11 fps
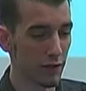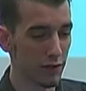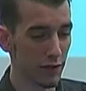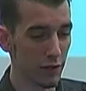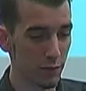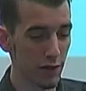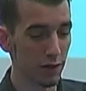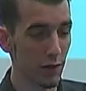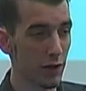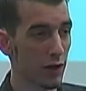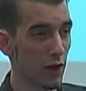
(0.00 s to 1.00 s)
legislators
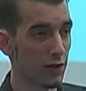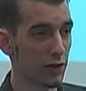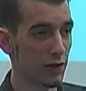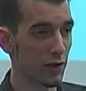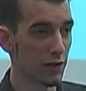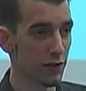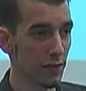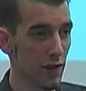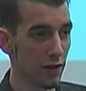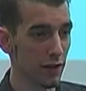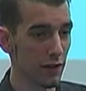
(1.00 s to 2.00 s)
being very cautious on this
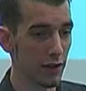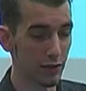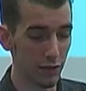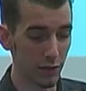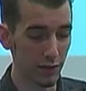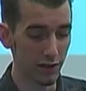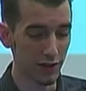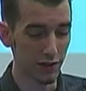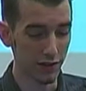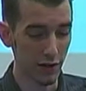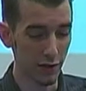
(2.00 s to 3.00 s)
matter and stripping
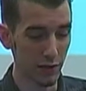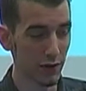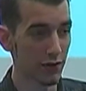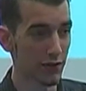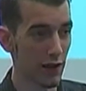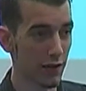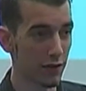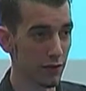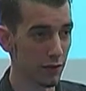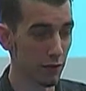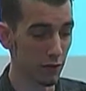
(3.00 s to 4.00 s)
these kind of bills
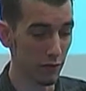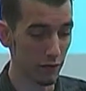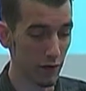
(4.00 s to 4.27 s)
down to